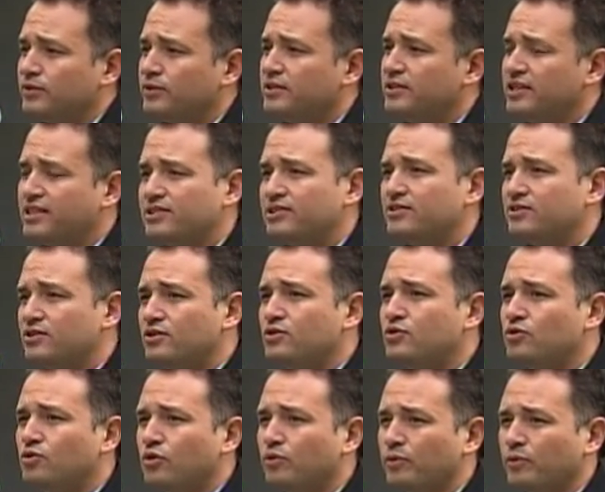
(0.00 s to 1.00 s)
This is the new
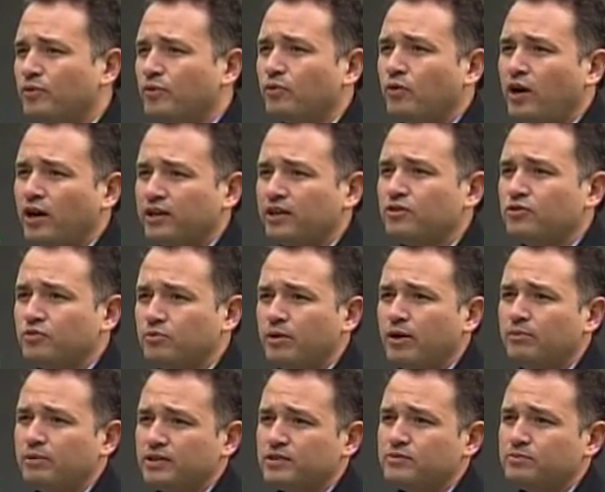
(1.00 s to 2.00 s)
normal for walking through
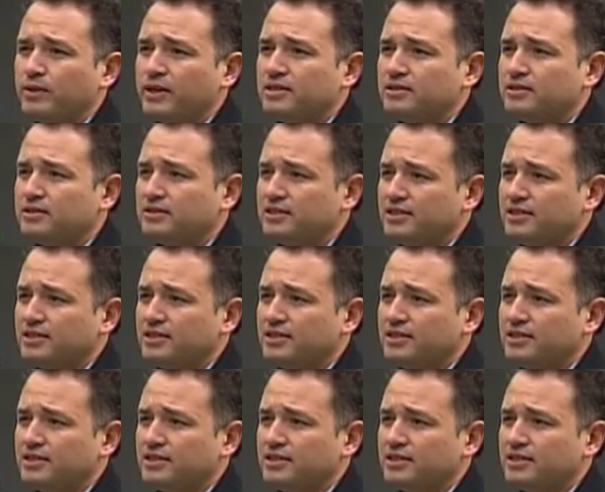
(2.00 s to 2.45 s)
public spaces.